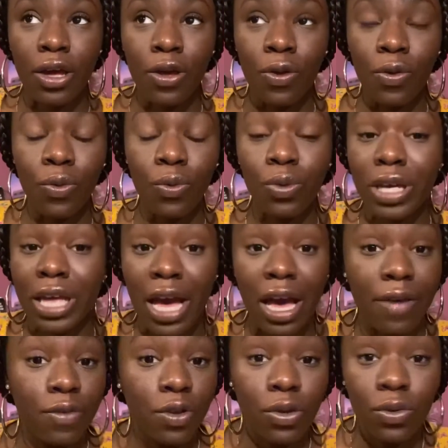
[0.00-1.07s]
we have
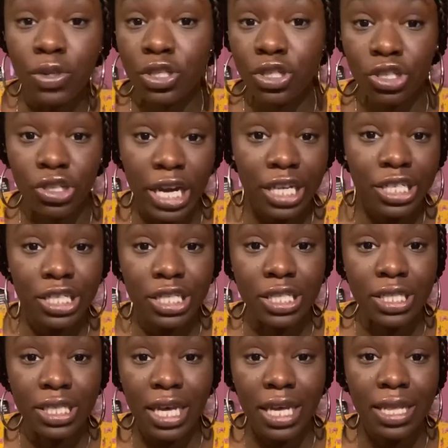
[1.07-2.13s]
no distractions,
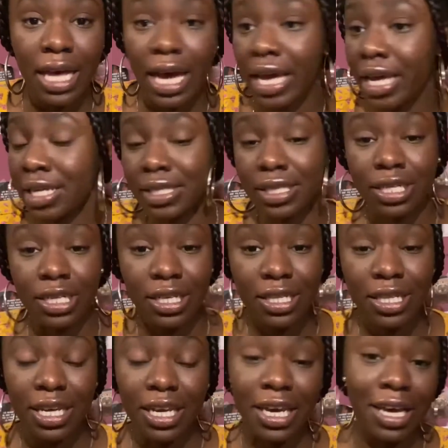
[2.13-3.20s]
and that is a good
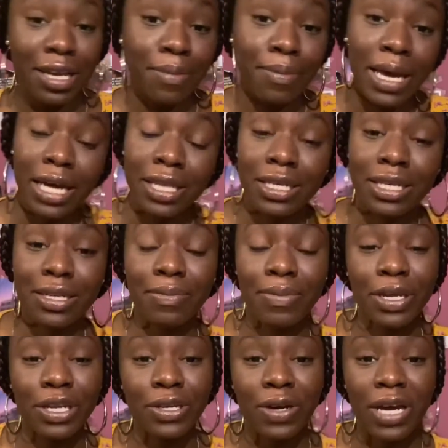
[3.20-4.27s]
thing and a bad thing
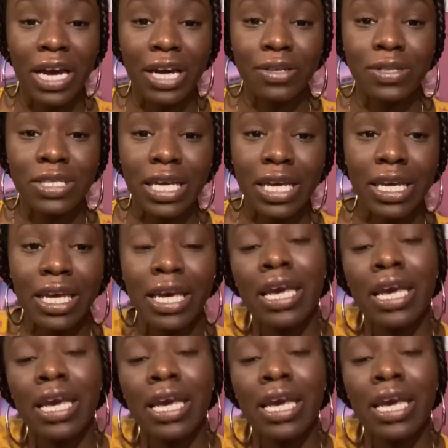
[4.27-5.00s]
depending on how you take it.